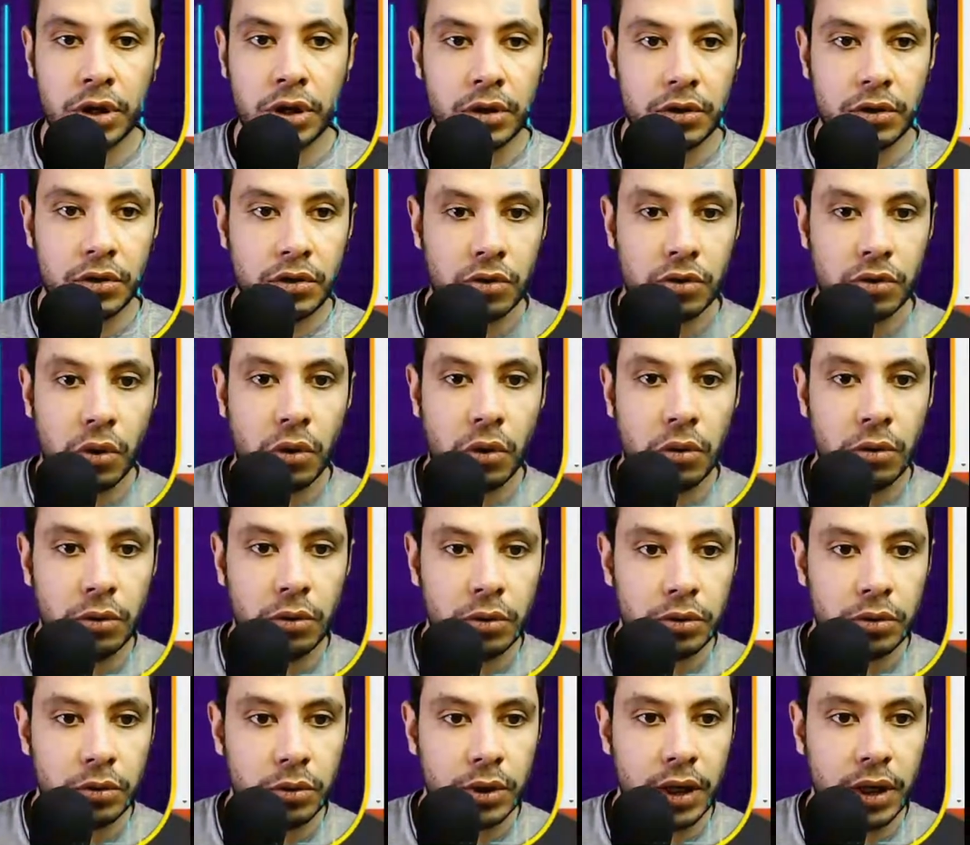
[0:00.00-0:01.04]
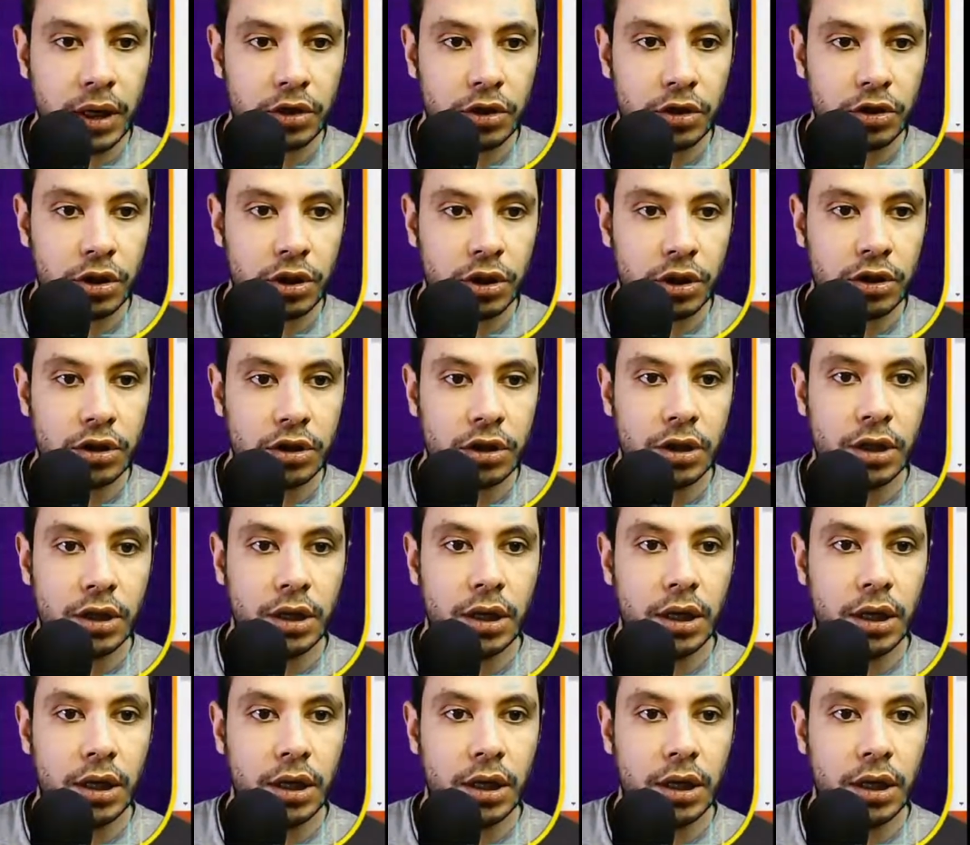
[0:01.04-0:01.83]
So you can just